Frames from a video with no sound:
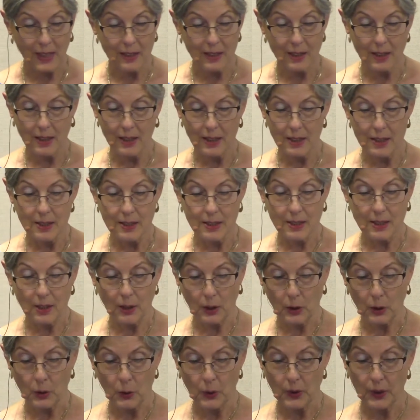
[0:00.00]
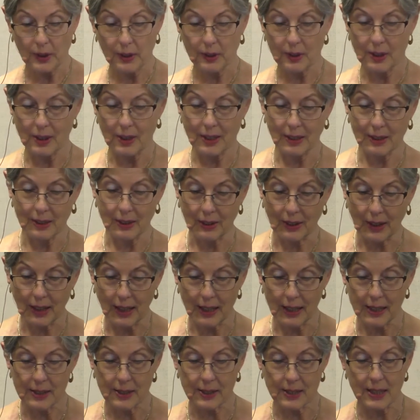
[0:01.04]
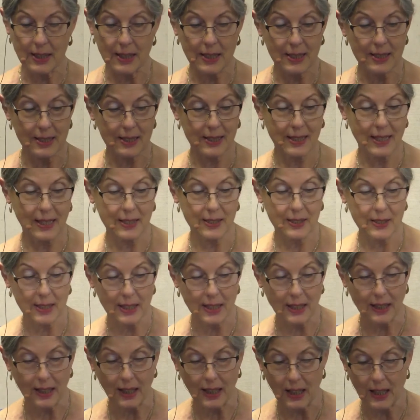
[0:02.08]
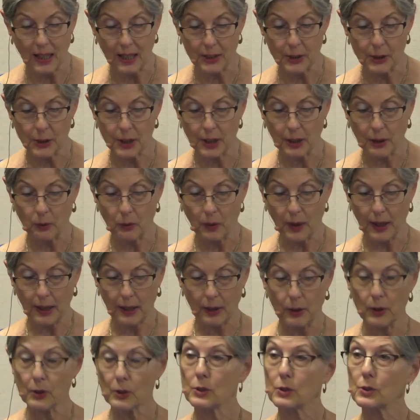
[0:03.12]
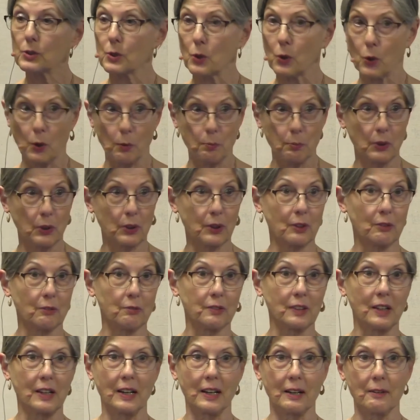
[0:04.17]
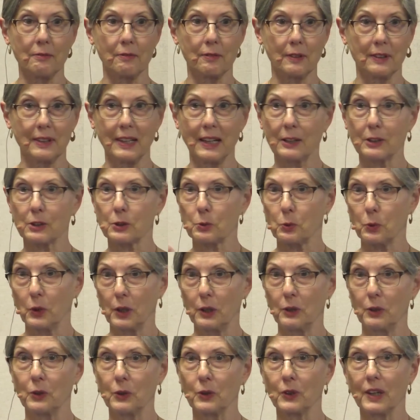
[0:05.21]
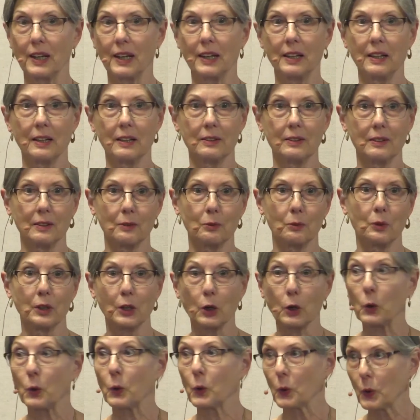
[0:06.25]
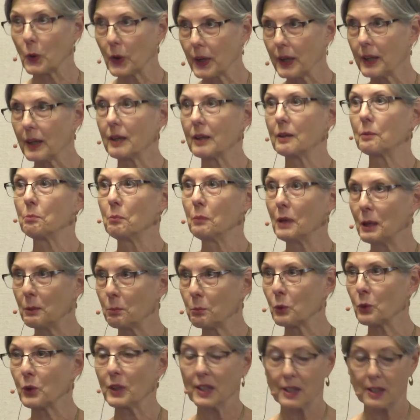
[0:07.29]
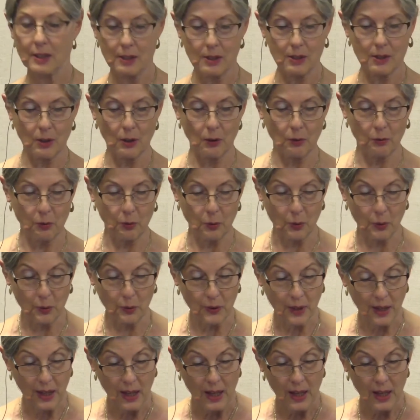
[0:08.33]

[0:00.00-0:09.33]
He's, according to Edgar Cayce, he says the Akashic records, or book of life, and that's where you're getting the recording and memory and so forth,